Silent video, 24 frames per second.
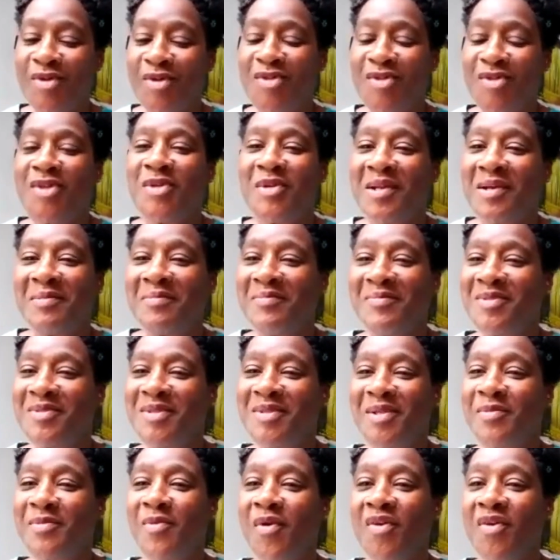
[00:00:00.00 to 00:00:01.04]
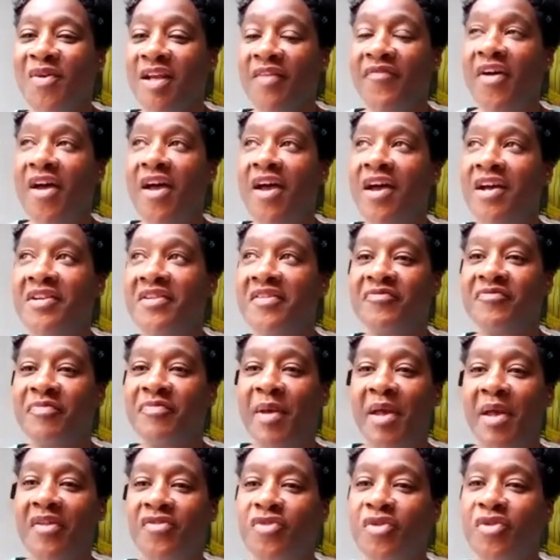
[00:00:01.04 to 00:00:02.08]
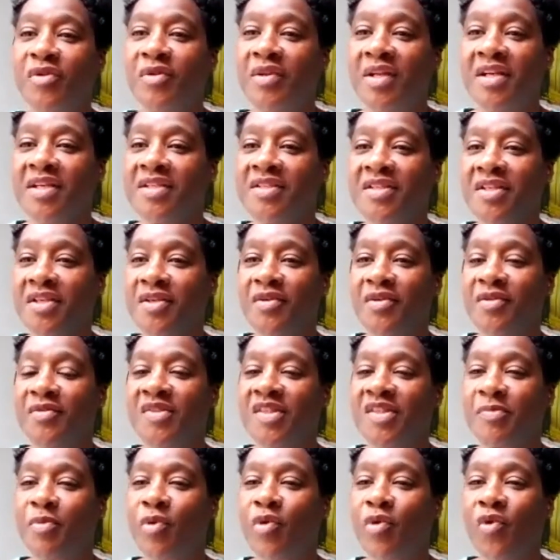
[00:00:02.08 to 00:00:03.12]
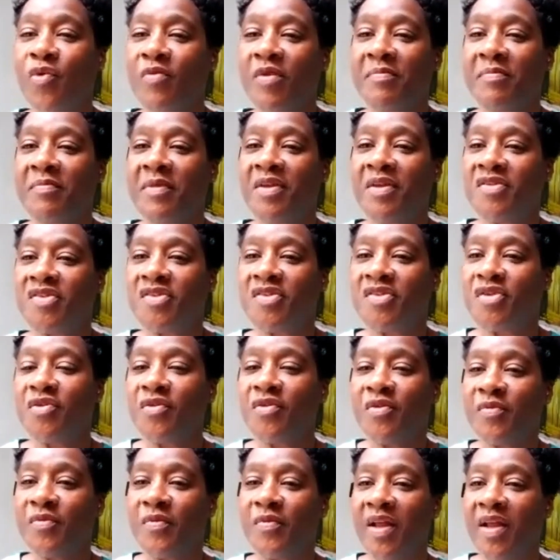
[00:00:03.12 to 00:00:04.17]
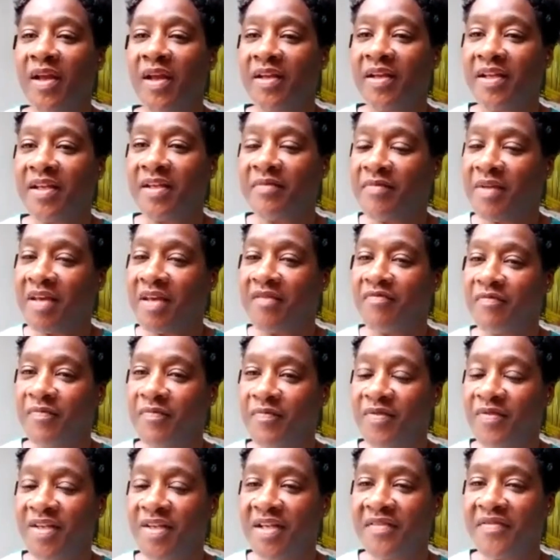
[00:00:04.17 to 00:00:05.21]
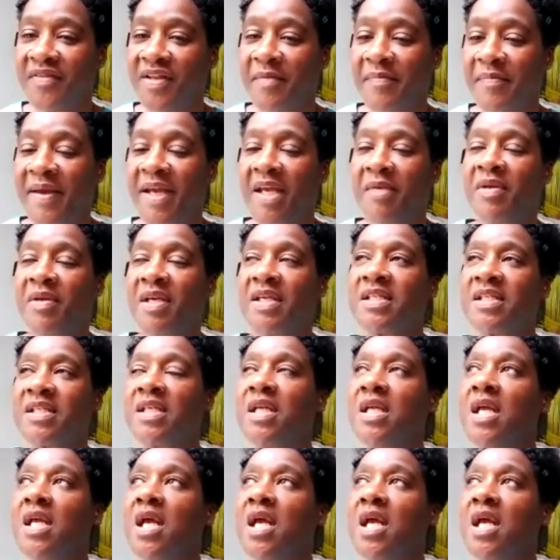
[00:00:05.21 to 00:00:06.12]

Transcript: doula was. I've heard of birth doulas who support women to like deliver their babies.